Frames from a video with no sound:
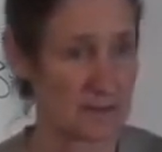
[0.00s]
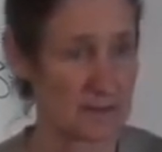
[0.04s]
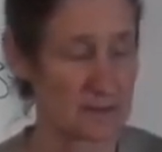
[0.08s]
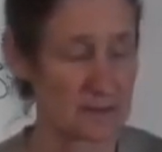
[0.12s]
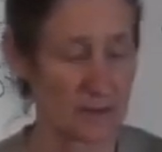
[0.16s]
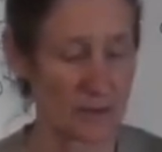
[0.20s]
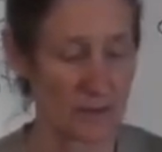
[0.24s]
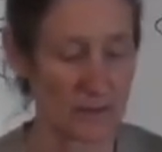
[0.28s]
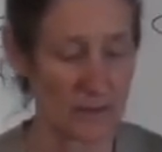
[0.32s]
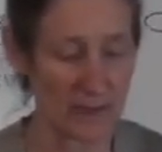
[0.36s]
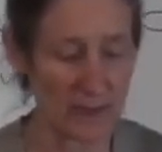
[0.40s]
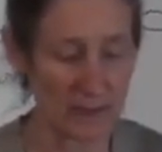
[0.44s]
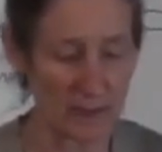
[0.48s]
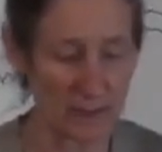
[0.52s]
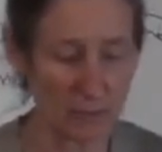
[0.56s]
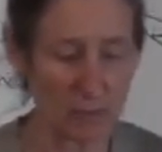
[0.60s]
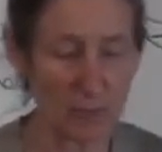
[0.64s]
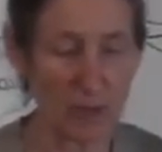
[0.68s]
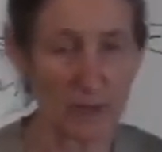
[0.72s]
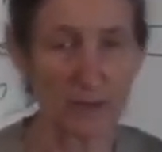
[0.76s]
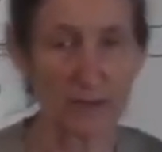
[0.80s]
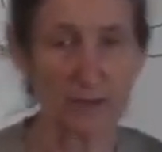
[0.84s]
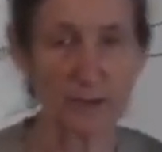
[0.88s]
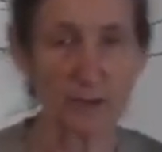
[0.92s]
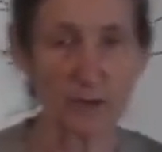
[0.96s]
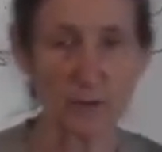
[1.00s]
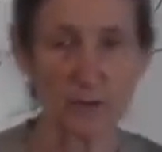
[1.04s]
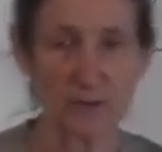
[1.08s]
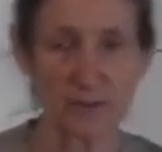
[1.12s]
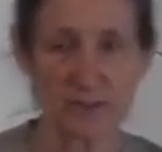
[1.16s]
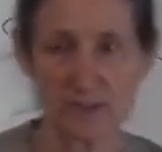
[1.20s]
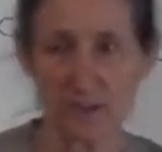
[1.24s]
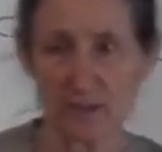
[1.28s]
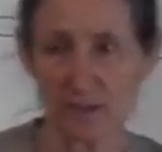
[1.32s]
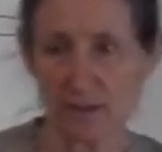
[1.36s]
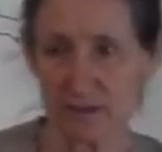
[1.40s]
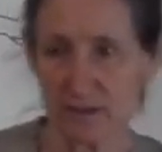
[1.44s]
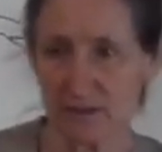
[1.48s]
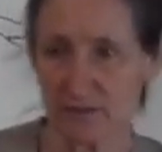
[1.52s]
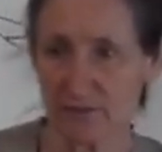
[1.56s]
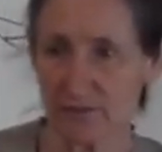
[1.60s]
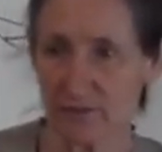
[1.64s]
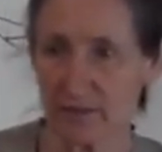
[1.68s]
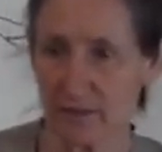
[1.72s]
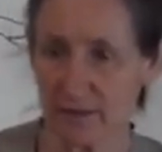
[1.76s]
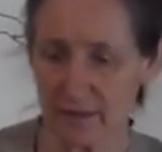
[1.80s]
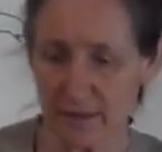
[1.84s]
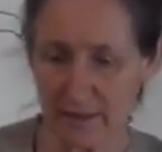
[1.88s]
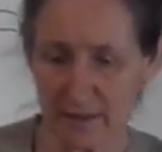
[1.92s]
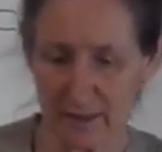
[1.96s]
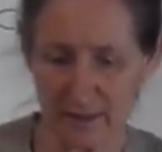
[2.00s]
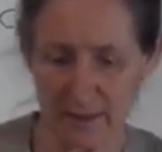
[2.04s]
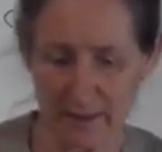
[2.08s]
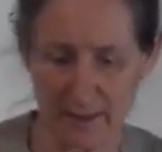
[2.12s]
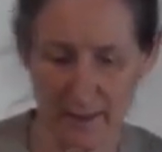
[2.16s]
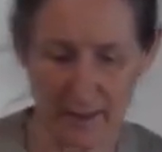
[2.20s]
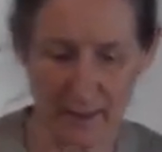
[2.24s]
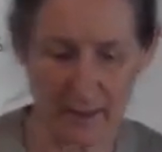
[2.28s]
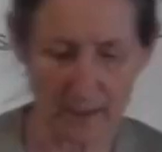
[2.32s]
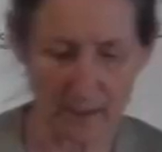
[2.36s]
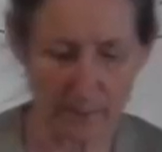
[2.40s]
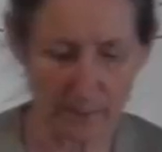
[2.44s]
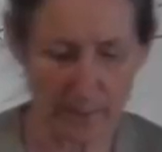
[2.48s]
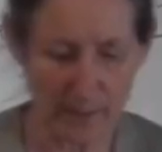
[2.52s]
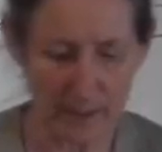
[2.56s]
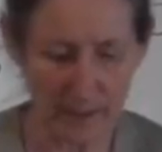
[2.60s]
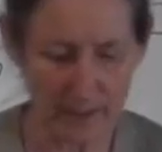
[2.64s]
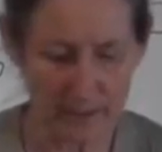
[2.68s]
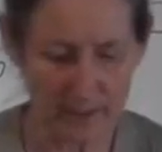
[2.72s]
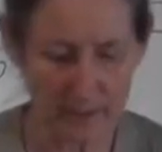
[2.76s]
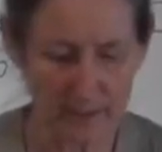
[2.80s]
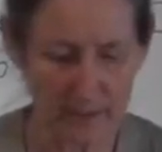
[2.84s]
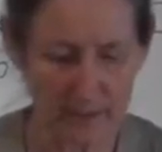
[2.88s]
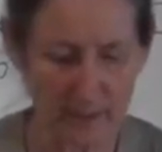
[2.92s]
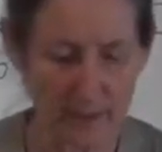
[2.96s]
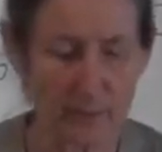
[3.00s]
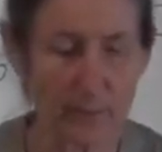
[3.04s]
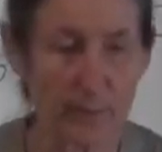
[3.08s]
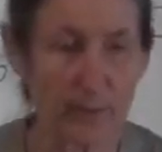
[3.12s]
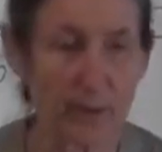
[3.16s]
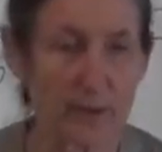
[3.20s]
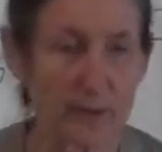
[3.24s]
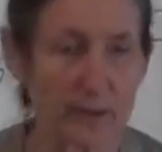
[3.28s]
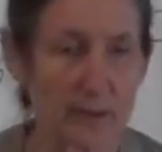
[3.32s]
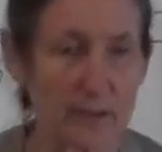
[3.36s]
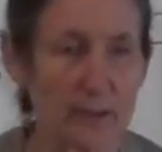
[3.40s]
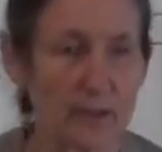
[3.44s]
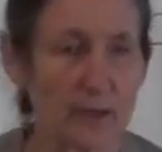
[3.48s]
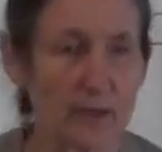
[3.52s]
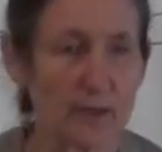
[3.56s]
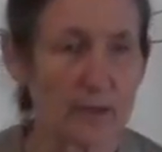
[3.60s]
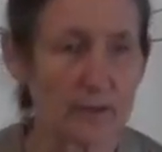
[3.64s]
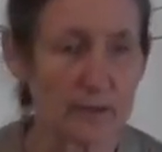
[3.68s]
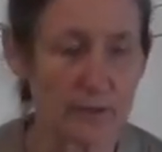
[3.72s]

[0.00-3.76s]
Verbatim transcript: So anyone who has lost feeling in any part of their body,